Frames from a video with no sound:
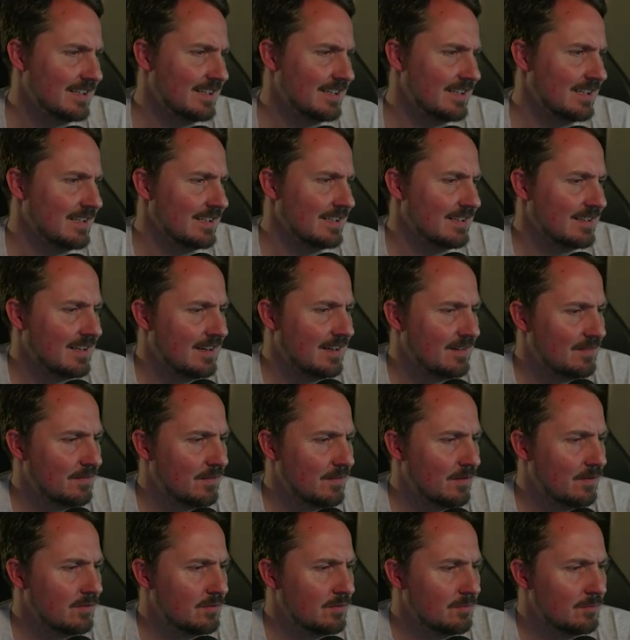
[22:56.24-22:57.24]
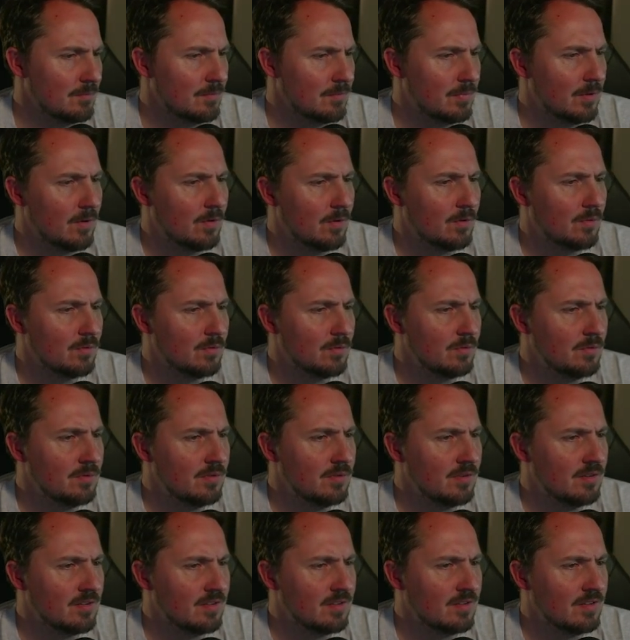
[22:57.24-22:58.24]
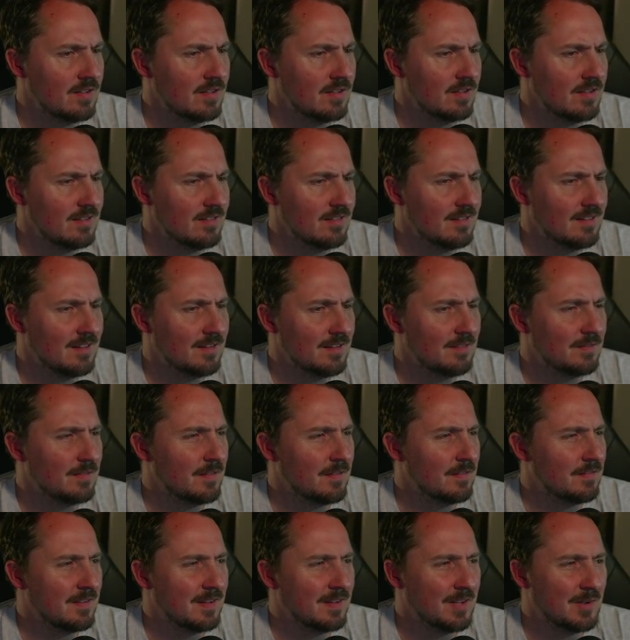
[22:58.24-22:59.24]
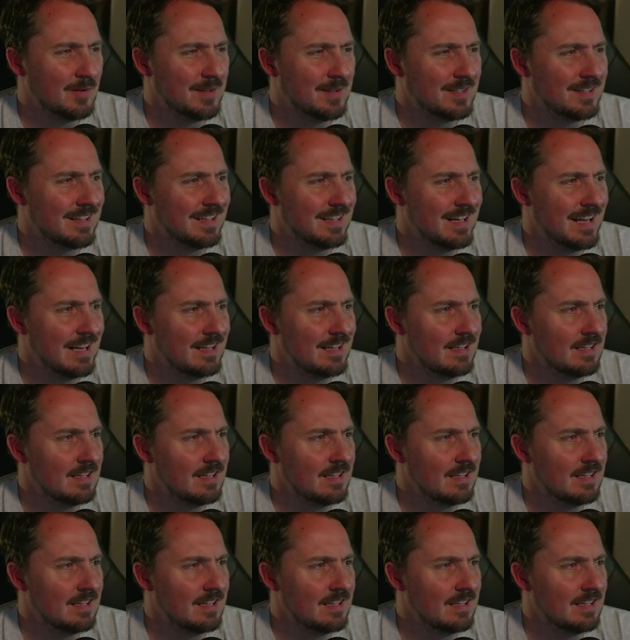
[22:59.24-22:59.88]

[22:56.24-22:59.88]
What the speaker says: 10,000 bottles. Sitting at 50 quid. Nah, I'm